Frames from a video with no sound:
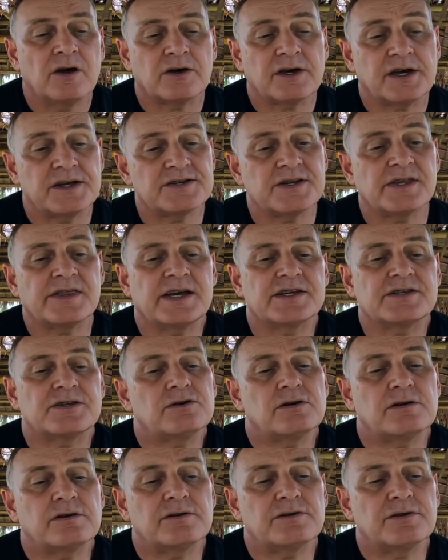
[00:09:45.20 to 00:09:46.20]
Okay, so that's
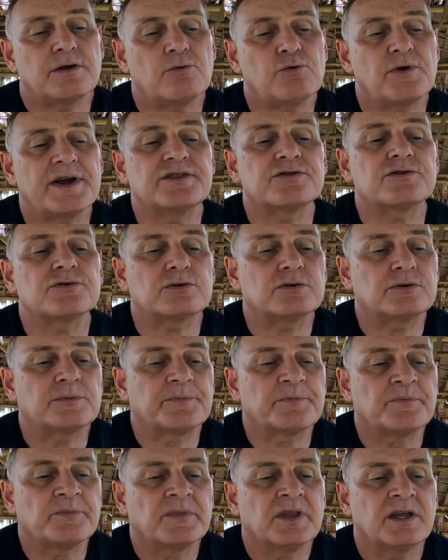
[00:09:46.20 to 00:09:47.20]
the rental.
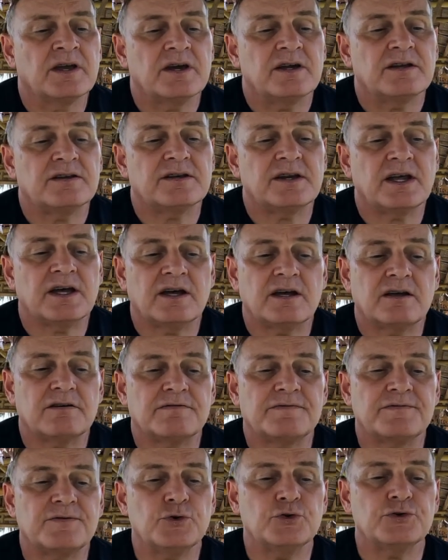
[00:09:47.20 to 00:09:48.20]
Now,
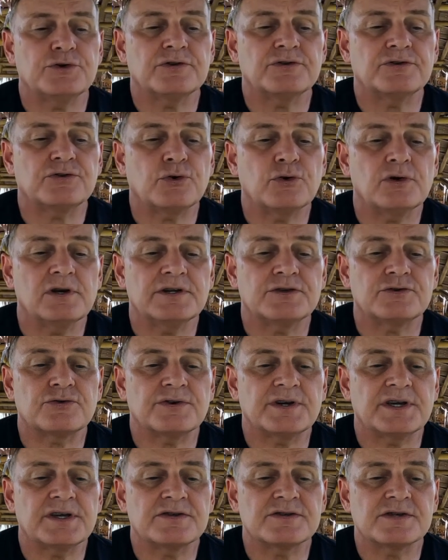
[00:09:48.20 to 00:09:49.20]
food and
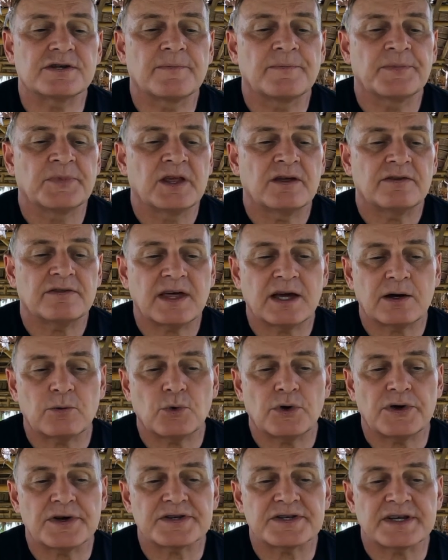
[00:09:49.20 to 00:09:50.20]
toiletries, that
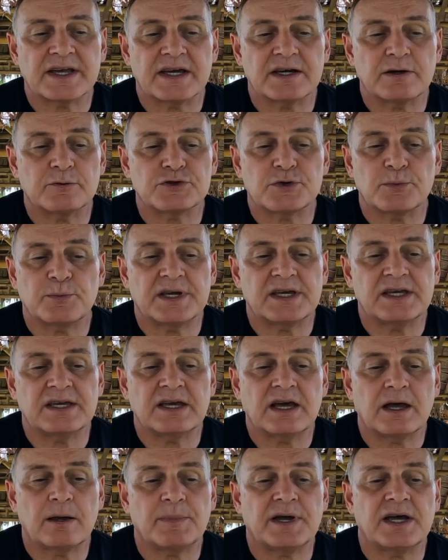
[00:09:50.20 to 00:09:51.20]
works out to
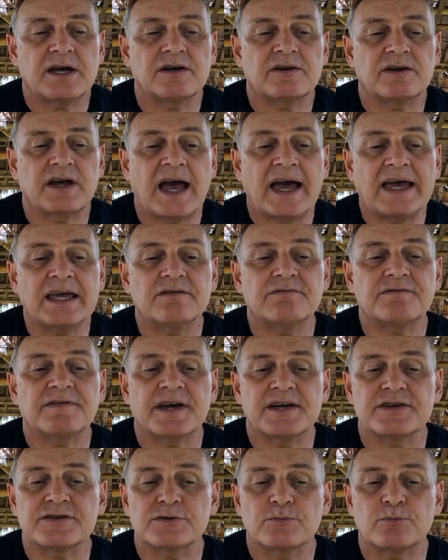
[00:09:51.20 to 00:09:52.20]
be about
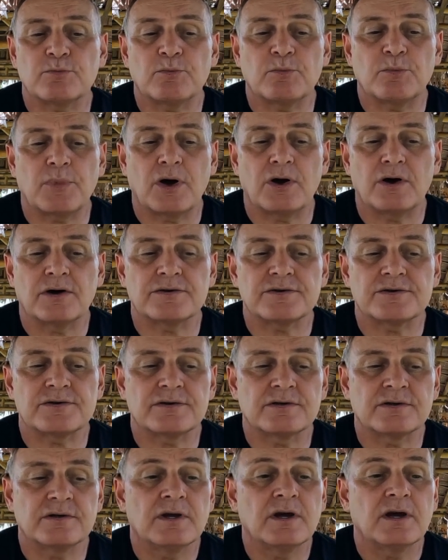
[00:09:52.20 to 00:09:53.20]
8,000
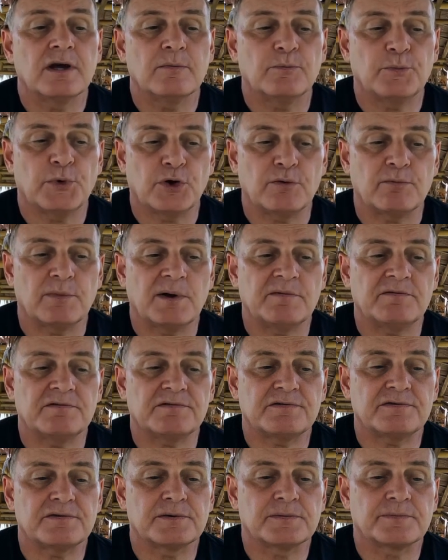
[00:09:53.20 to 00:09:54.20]
baht per
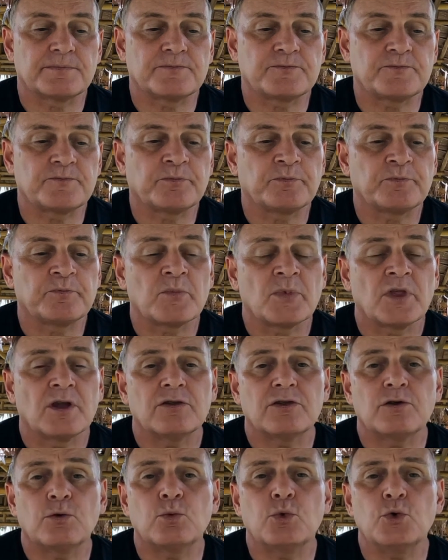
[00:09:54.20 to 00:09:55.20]
month.
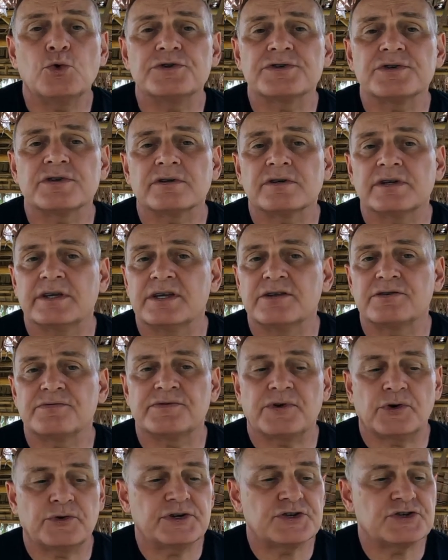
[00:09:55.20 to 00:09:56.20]
The water is
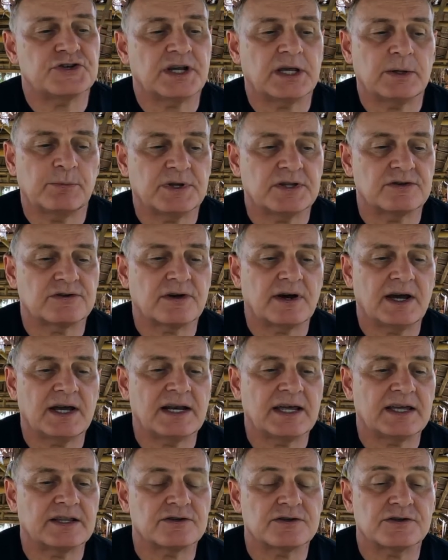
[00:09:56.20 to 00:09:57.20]
very cheap in
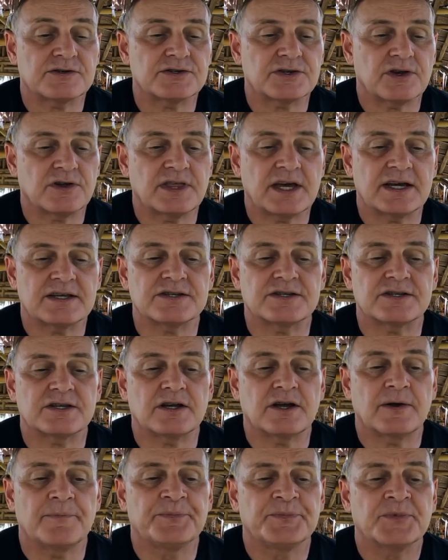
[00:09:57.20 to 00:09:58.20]
Thailand, so that's
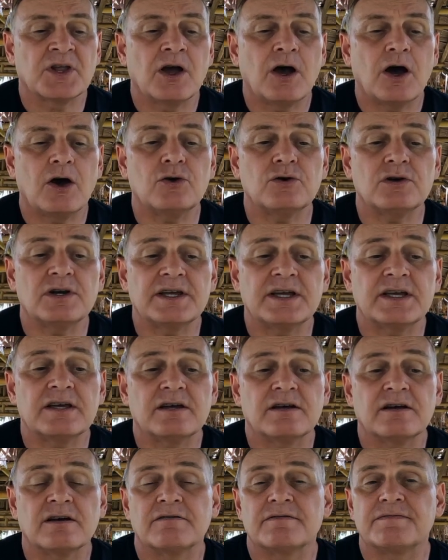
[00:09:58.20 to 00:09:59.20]
only
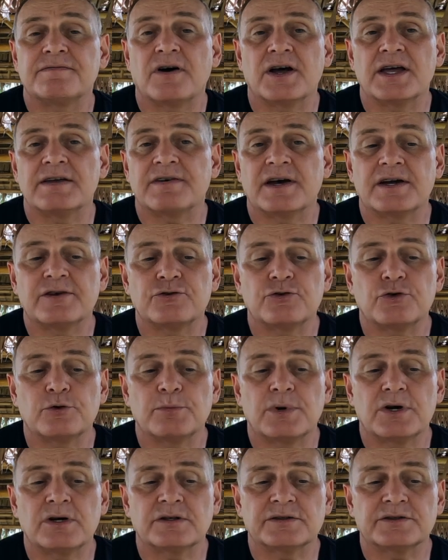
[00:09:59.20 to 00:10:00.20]
500
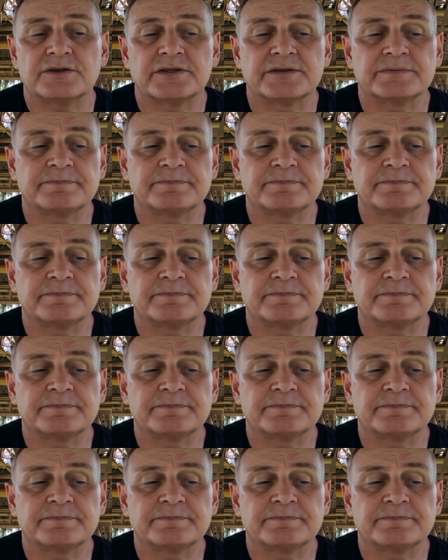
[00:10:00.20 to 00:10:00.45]
baht.